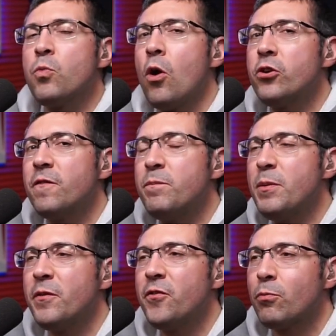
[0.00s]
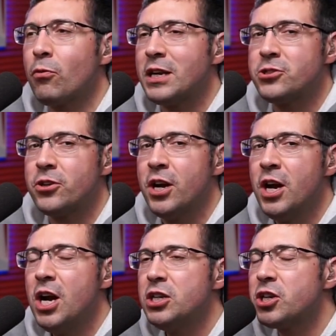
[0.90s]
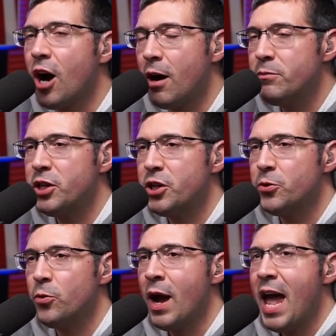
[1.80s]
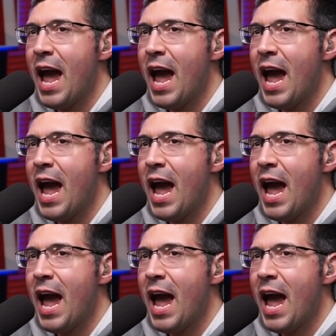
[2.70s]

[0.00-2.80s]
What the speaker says: wonder if people feel pressured to come to you